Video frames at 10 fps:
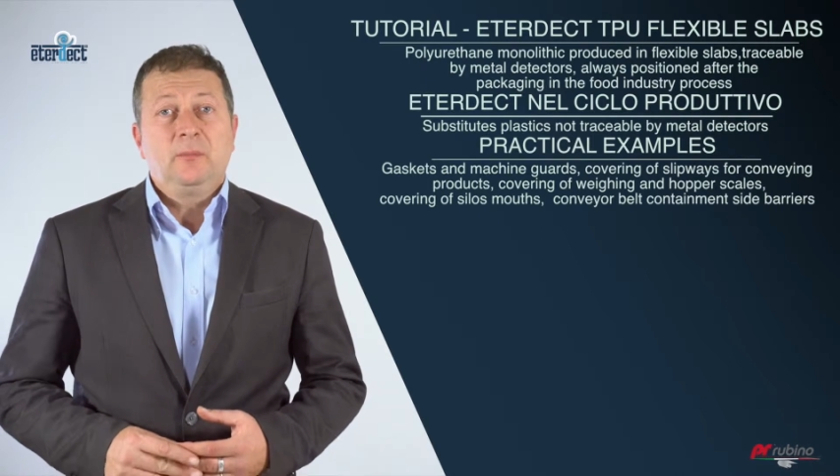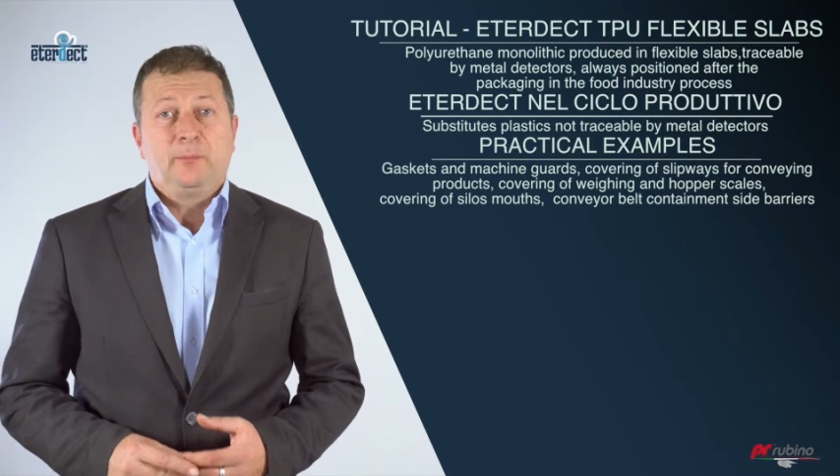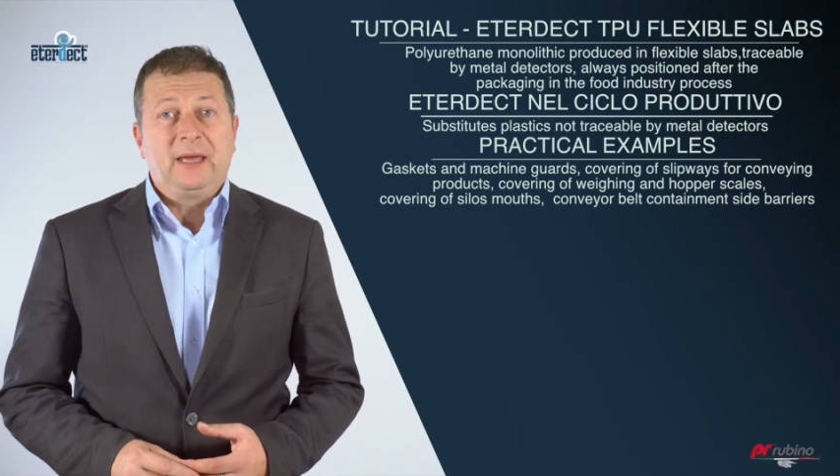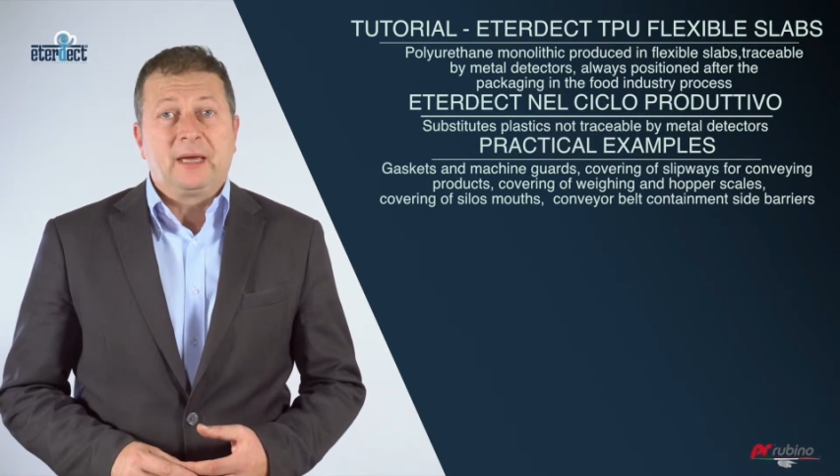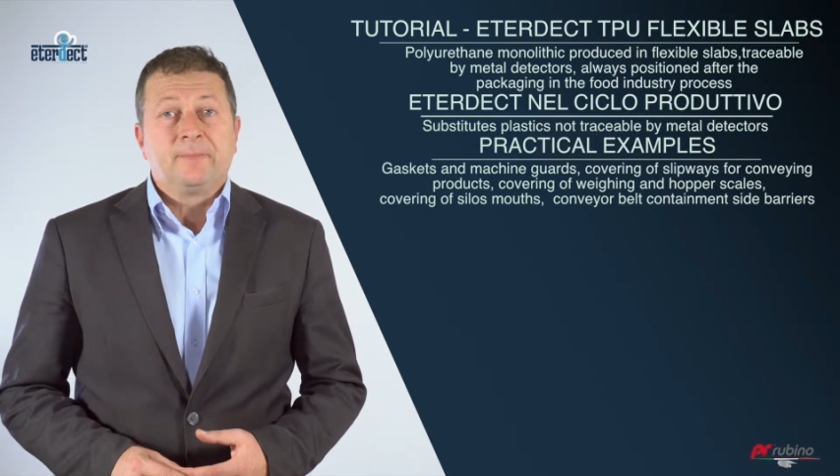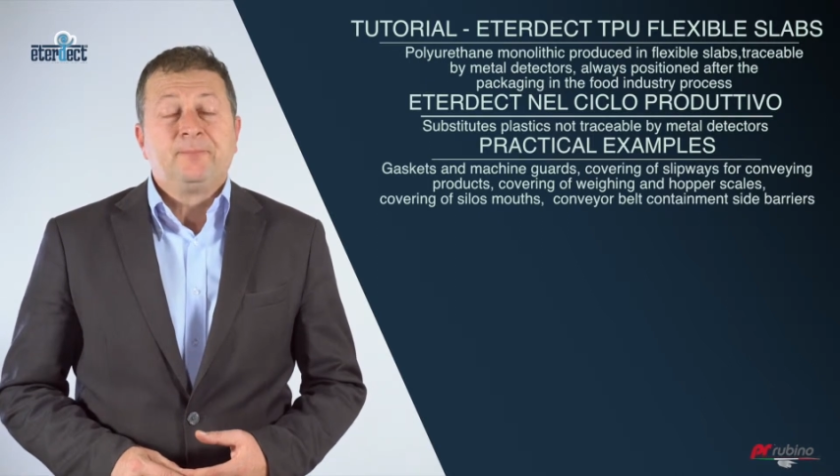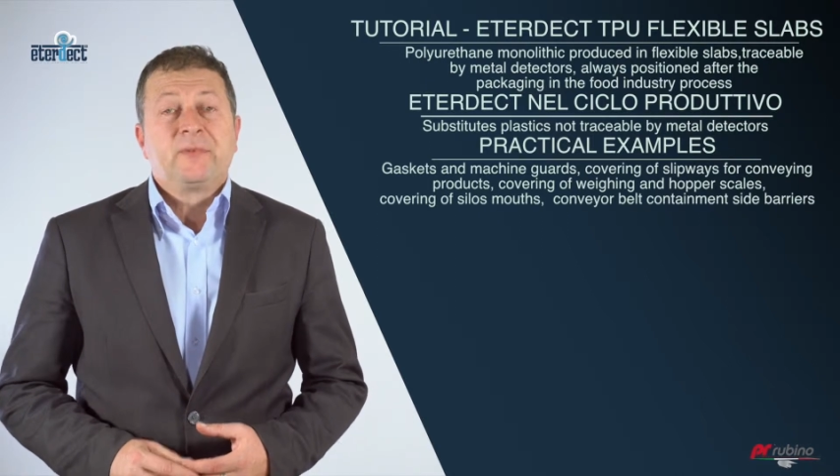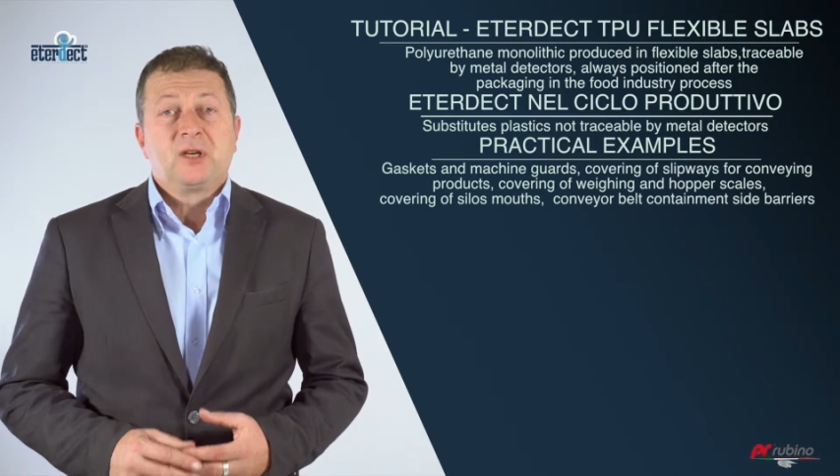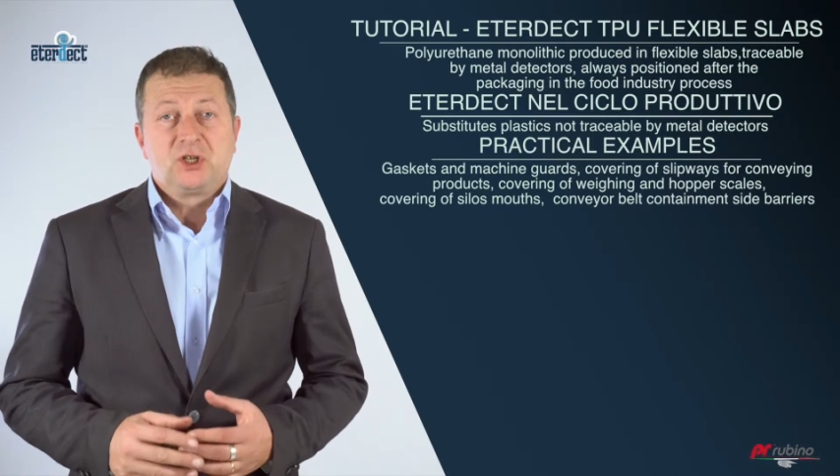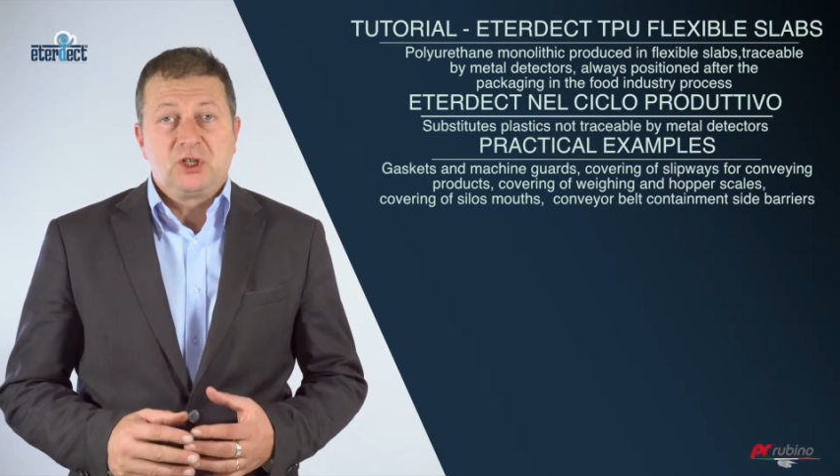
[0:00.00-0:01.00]
guards,
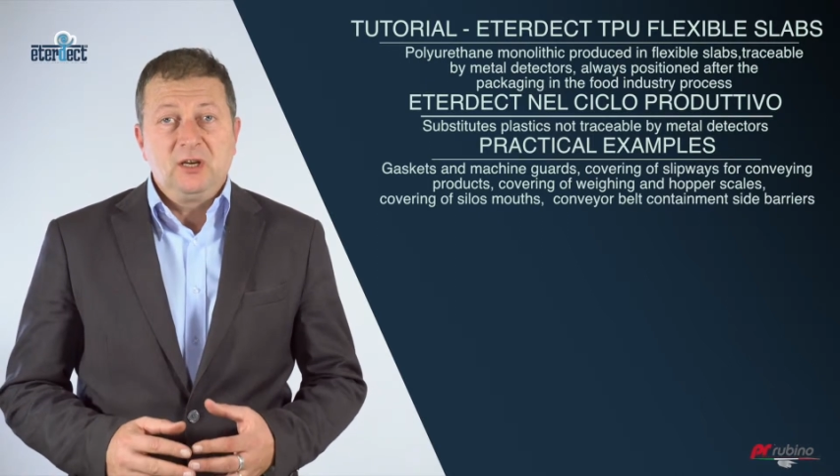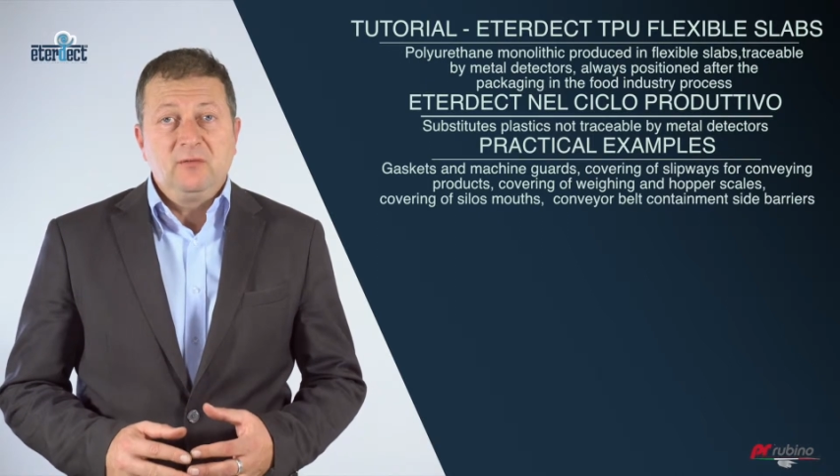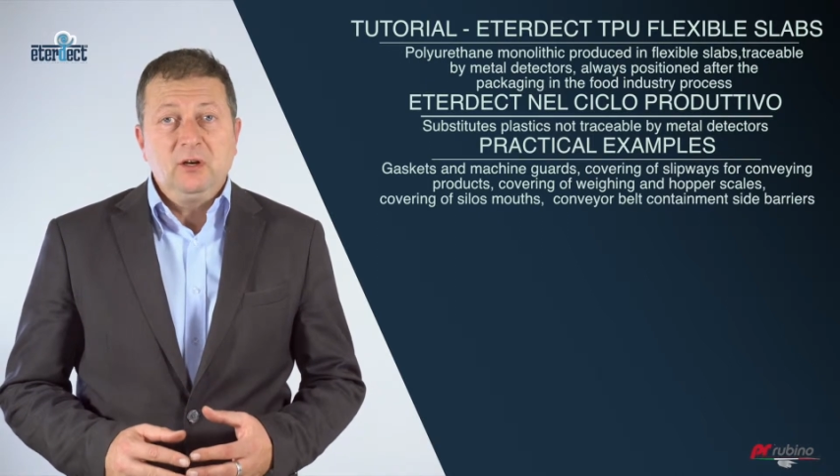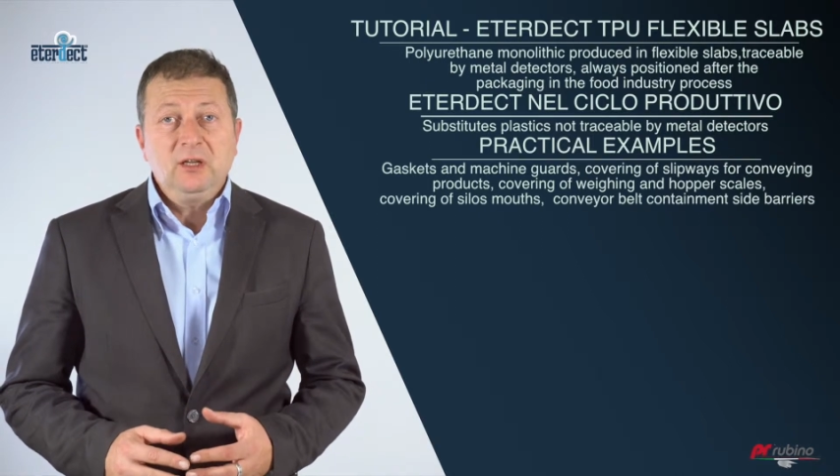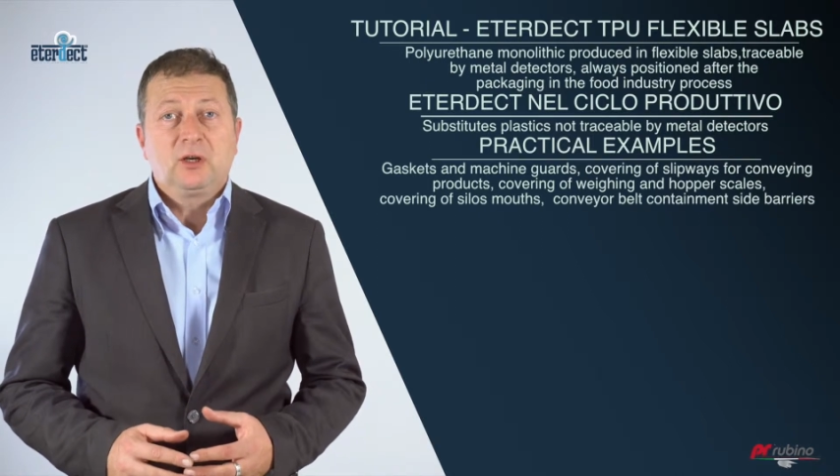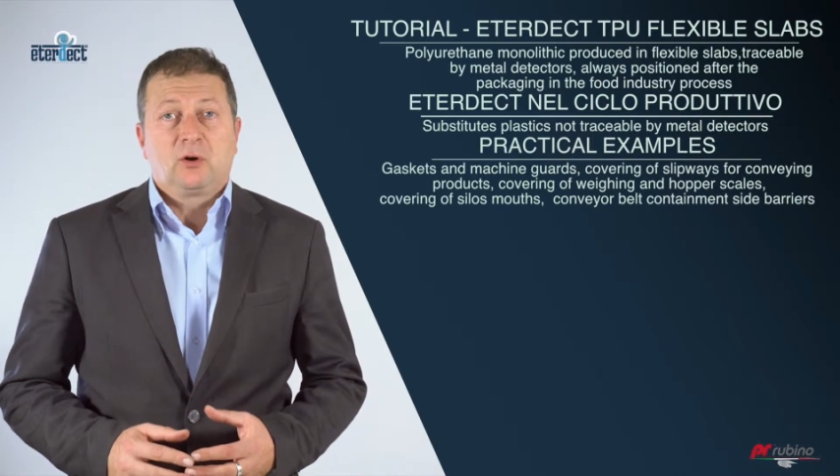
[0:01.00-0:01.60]
covering of